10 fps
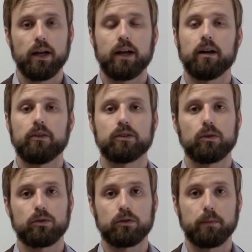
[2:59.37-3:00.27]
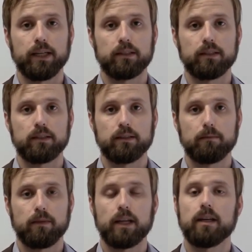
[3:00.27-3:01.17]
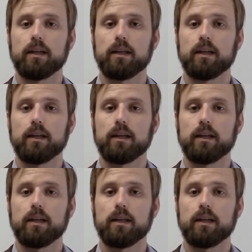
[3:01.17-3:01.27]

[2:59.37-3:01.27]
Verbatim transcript: and other social spaces that